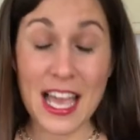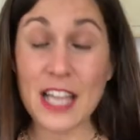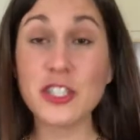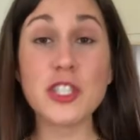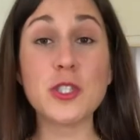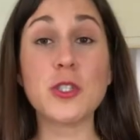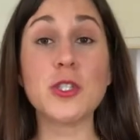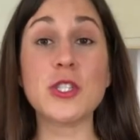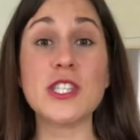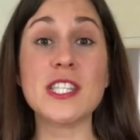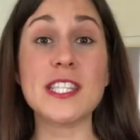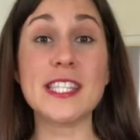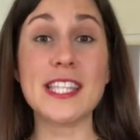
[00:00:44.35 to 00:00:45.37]
I just couldn't
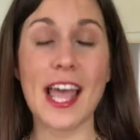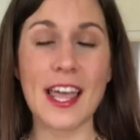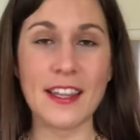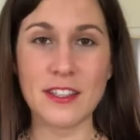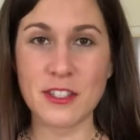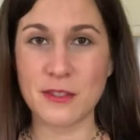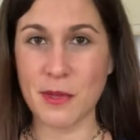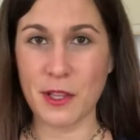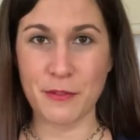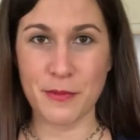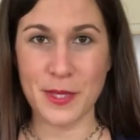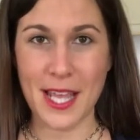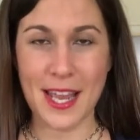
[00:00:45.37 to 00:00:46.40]
stand the smell
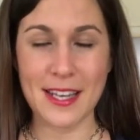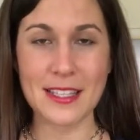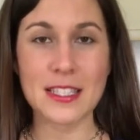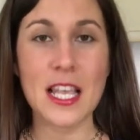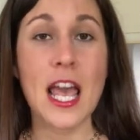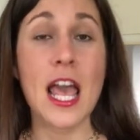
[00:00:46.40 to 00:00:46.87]
of bananas.